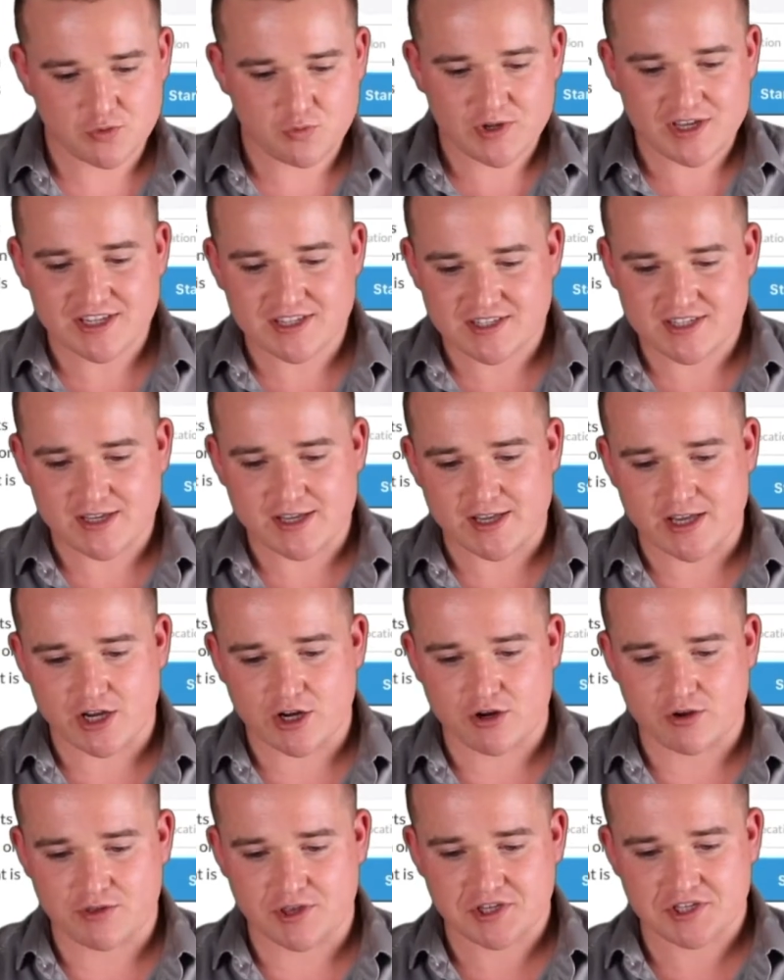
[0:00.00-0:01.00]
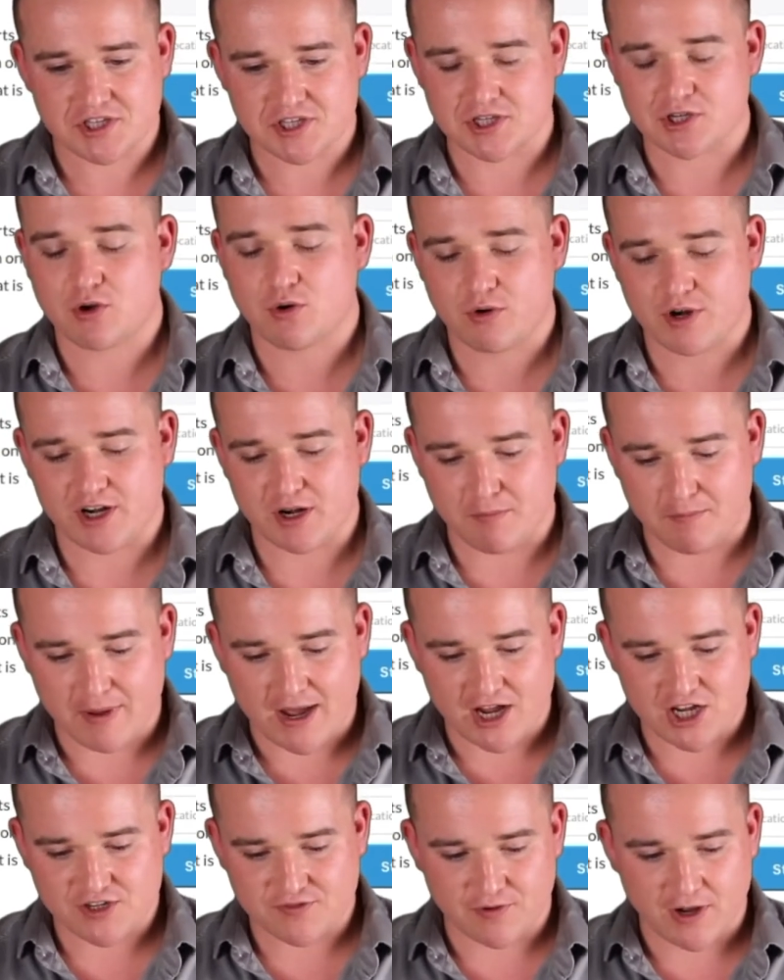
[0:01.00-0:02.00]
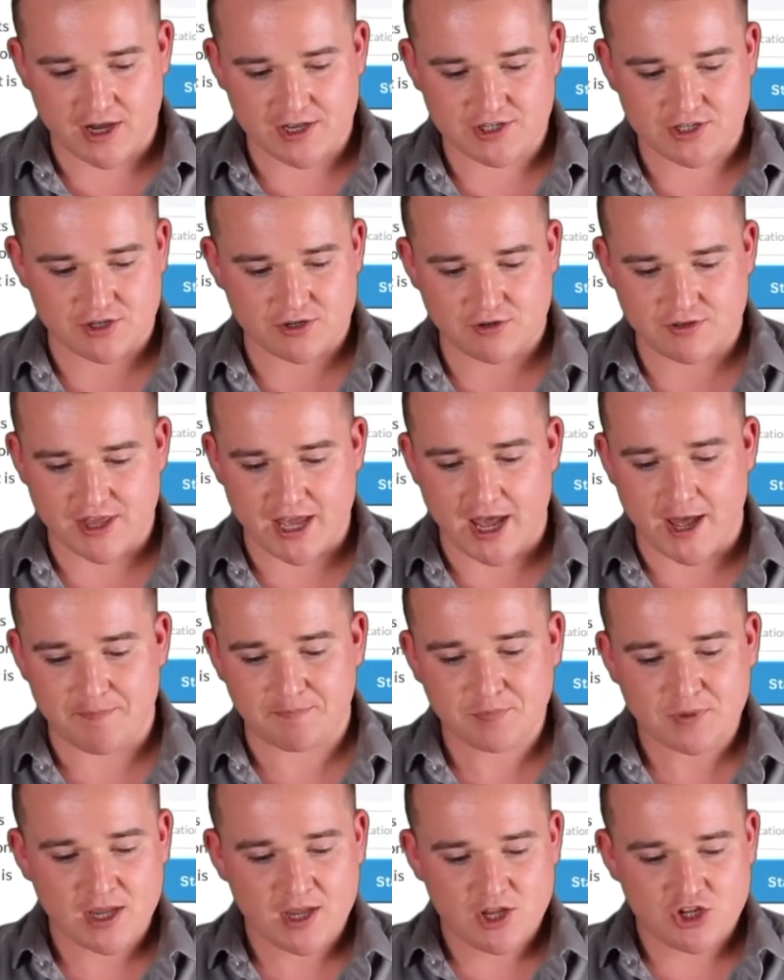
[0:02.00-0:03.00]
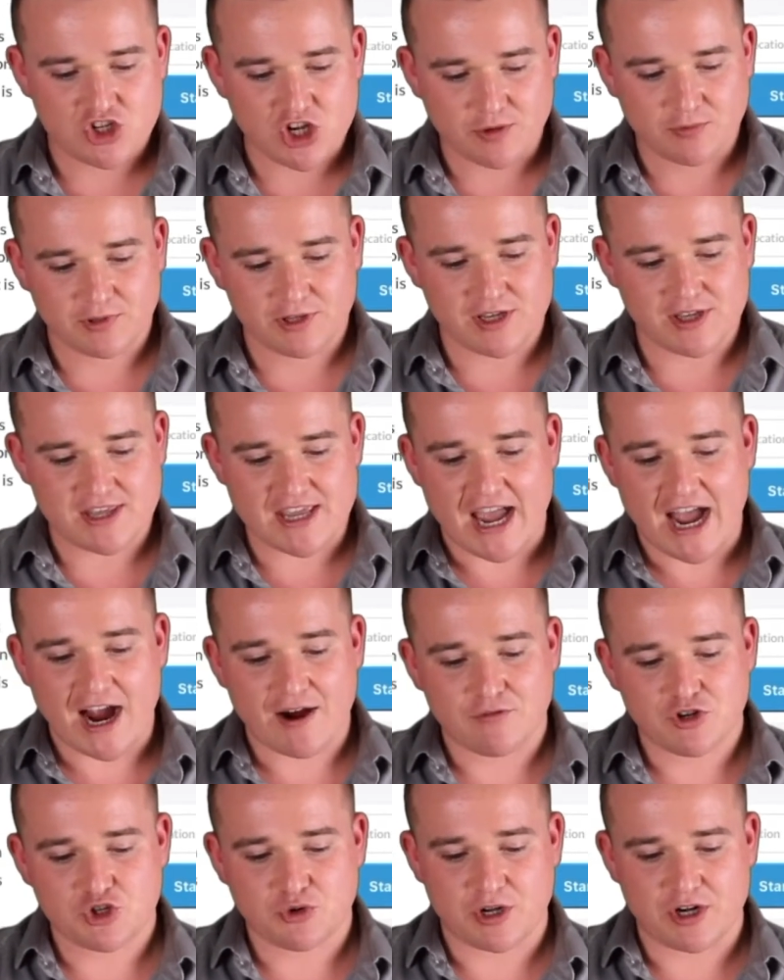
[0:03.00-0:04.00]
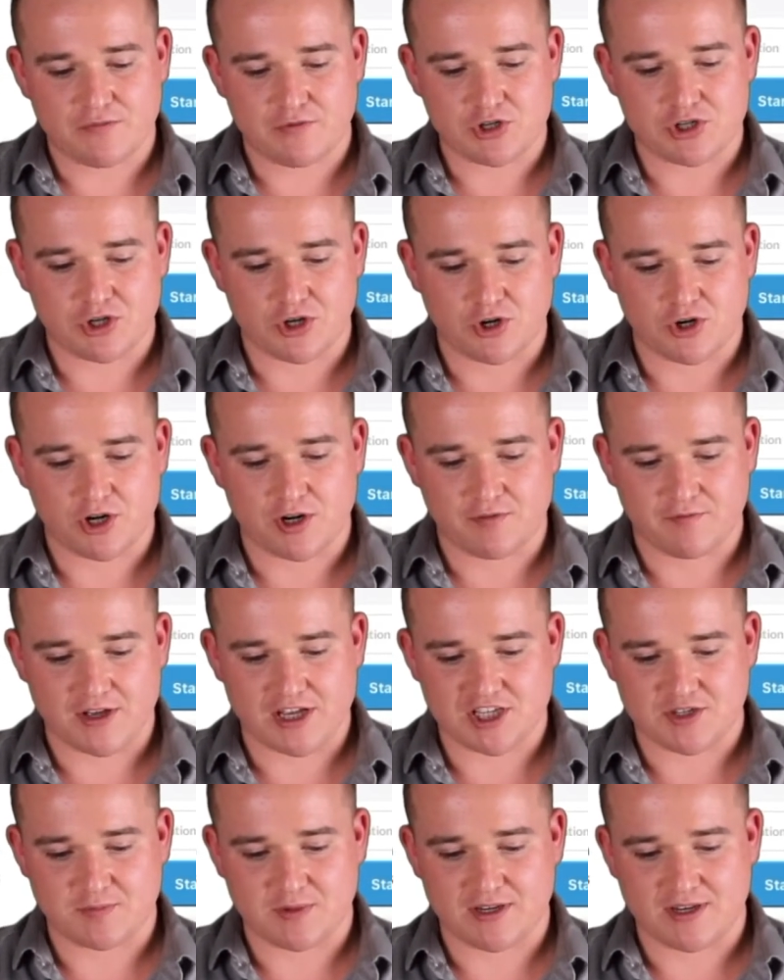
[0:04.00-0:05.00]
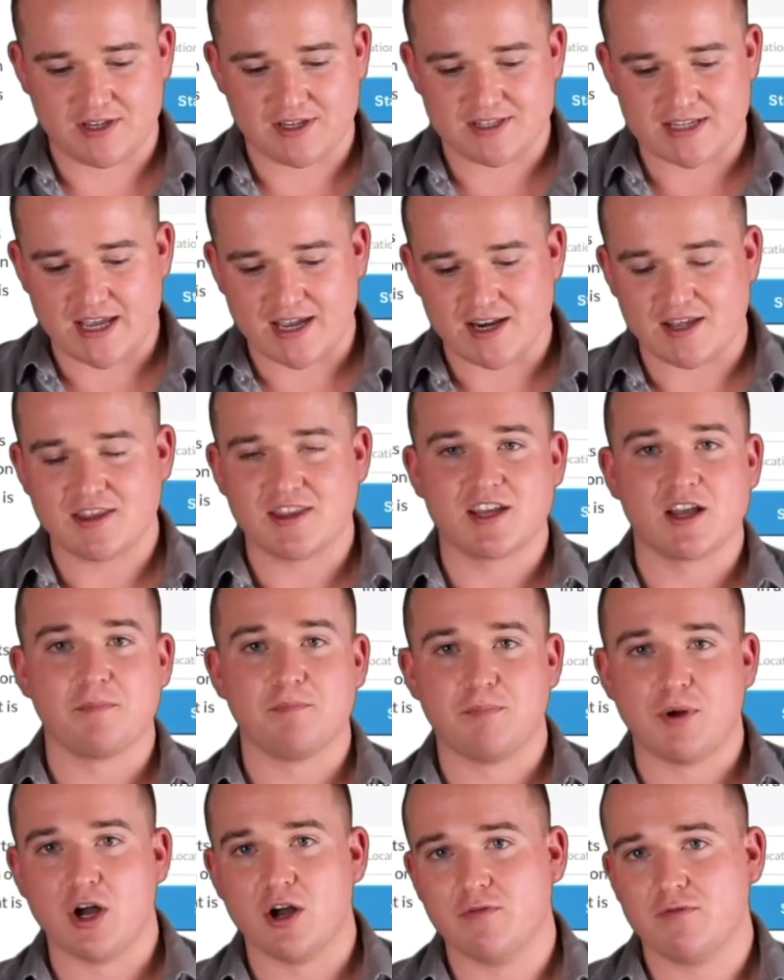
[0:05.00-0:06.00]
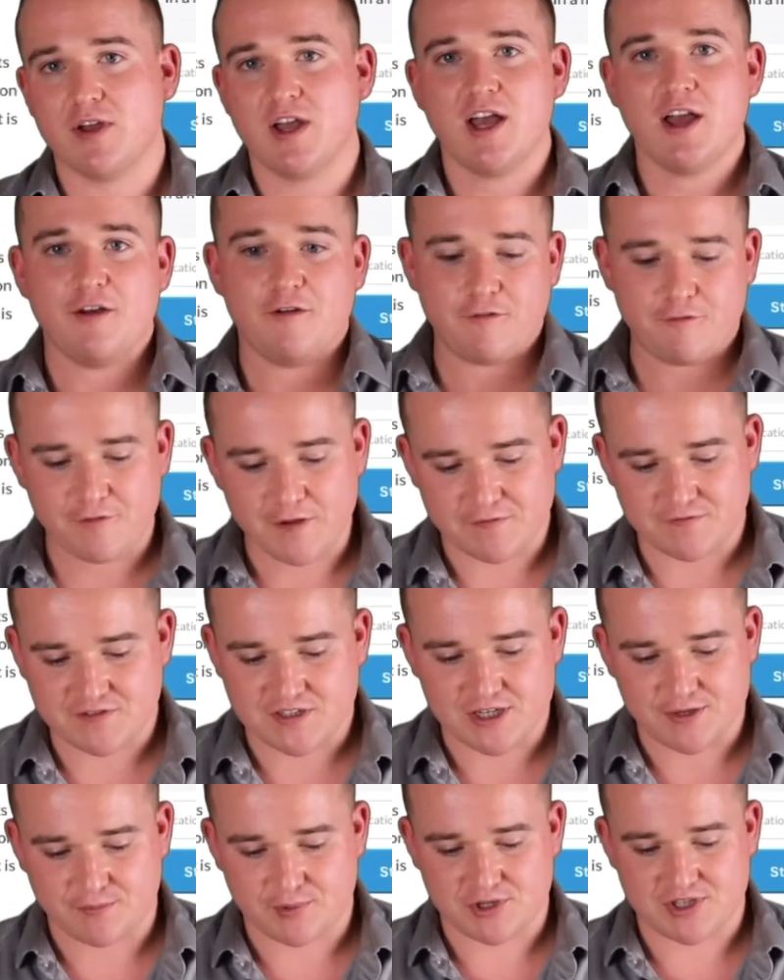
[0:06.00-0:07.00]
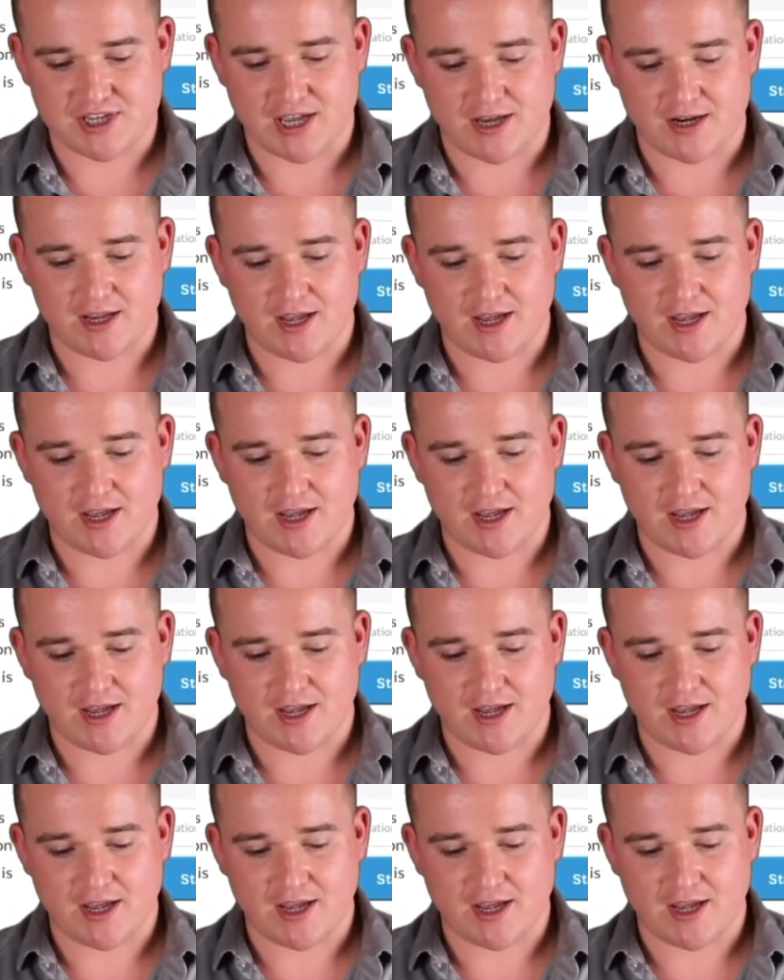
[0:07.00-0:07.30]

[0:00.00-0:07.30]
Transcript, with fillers: We can see here, this is according to Mashvisor, that generally the average rate of return on investment is anything above fifteen percent.